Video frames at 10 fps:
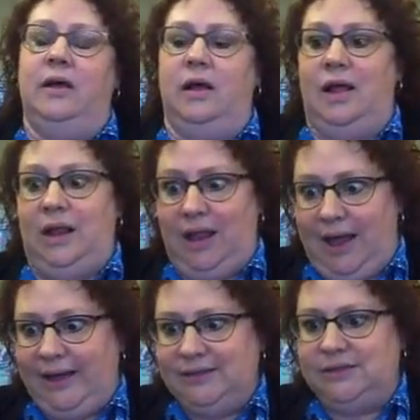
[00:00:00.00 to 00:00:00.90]
a
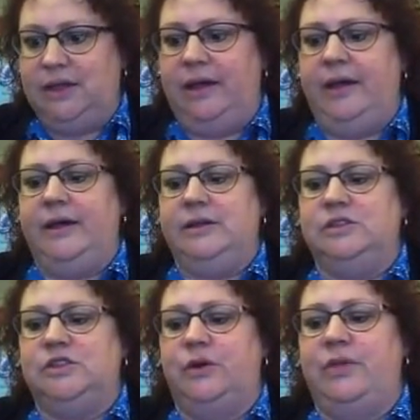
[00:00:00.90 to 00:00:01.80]
lot
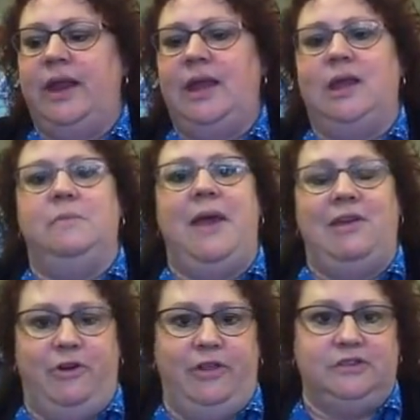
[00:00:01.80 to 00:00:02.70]
so that he could pay
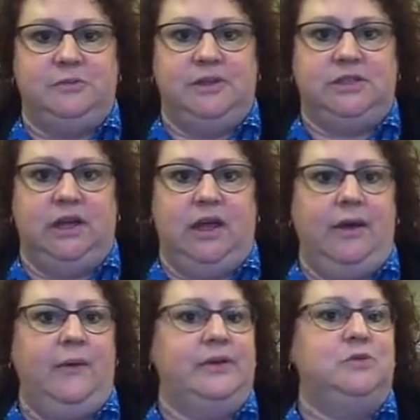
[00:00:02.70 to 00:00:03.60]
for all this military
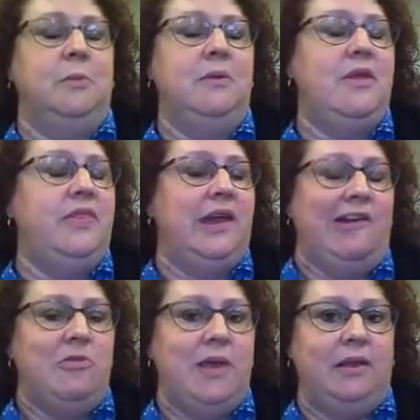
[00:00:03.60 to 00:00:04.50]
conquest. Remember that the
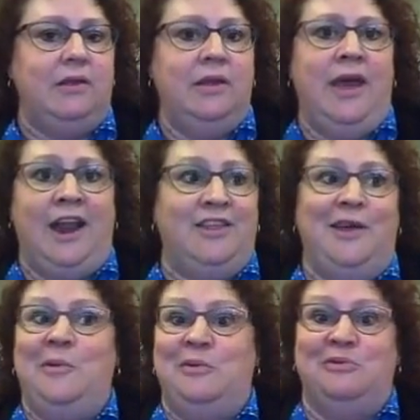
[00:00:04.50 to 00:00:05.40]
government, how do
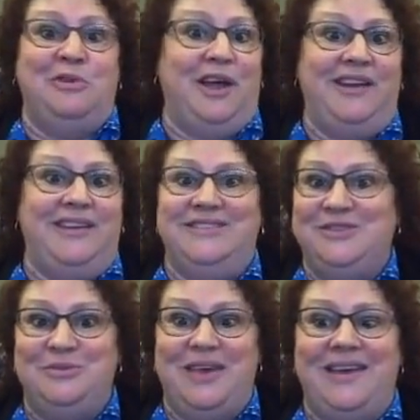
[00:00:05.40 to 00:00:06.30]
they run and
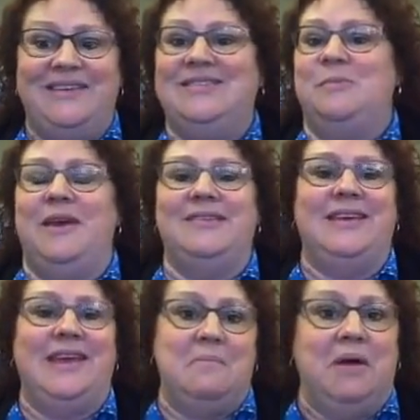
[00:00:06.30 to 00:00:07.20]
do things, is because
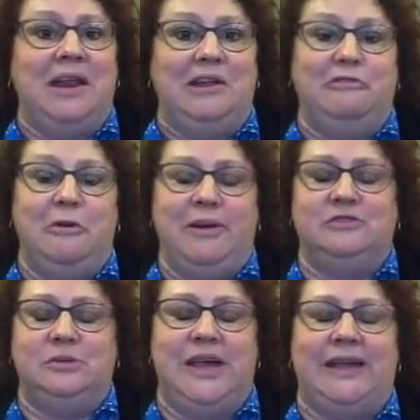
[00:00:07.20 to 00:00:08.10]
they get money from us
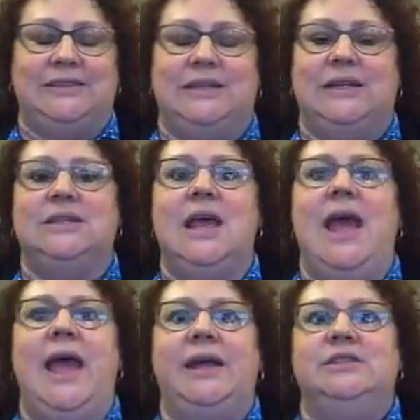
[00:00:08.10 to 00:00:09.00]
from taxing us.
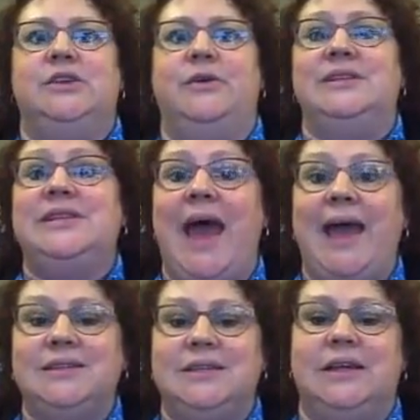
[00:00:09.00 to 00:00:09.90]
And so the
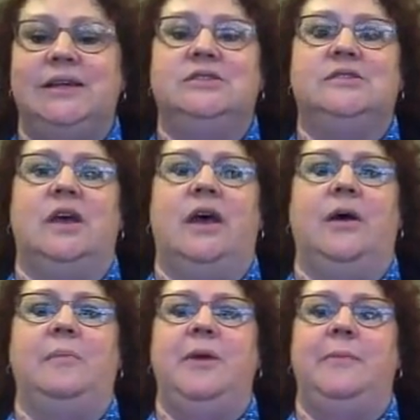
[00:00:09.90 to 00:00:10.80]
taxes,
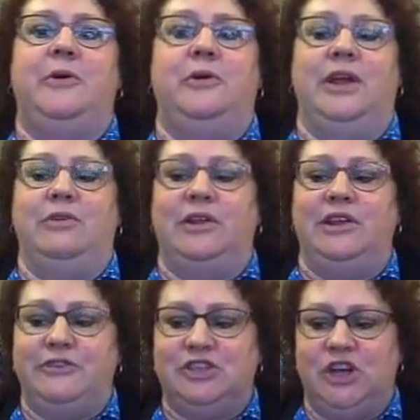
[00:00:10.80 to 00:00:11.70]
people get really
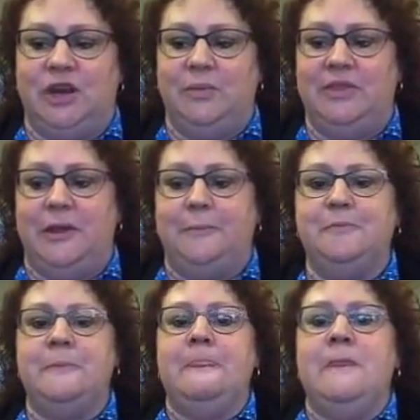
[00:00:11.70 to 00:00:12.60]
frustrated with him.
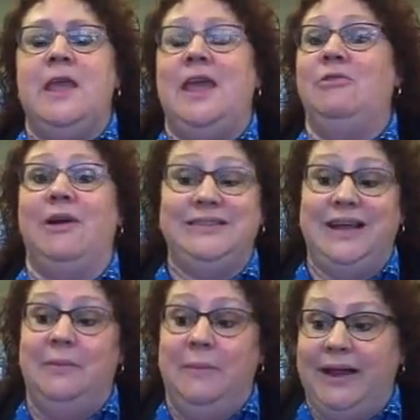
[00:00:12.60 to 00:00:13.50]
He runs
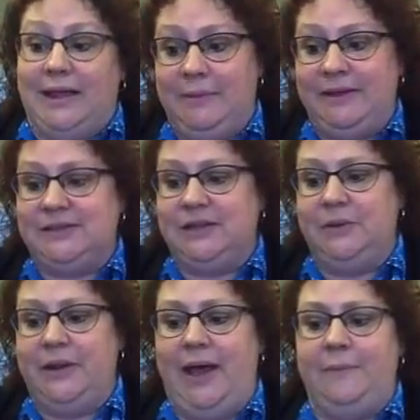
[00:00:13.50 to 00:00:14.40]
out of money, basically
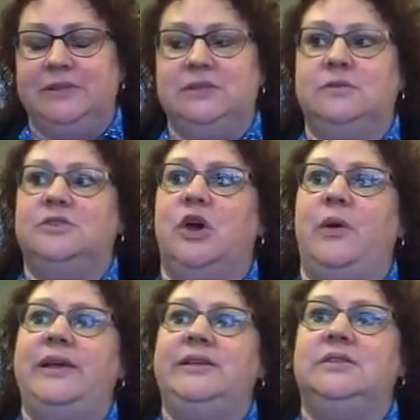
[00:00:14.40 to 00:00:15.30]
what happens. So
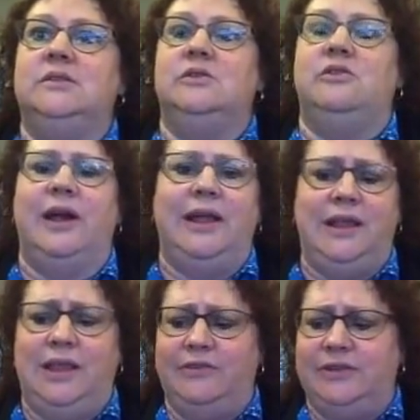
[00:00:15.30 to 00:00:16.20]
he's greatly
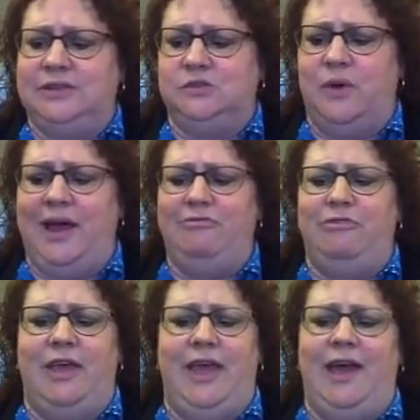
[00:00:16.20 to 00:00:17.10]
in love with his wife.
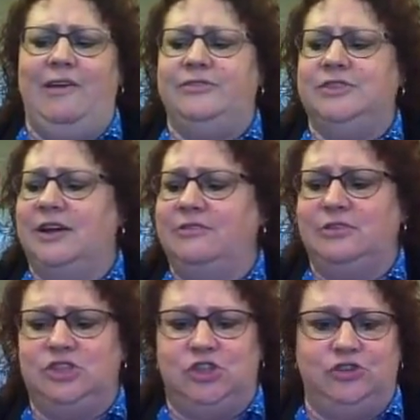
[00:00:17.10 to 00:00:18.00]
They have
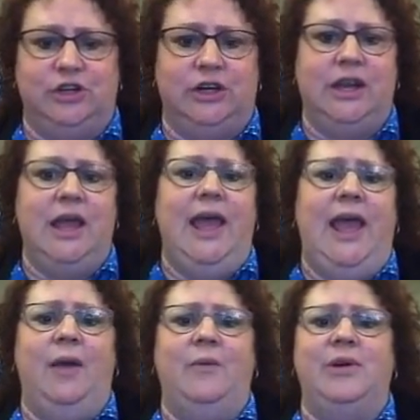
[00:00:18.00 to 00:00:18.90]
several children. And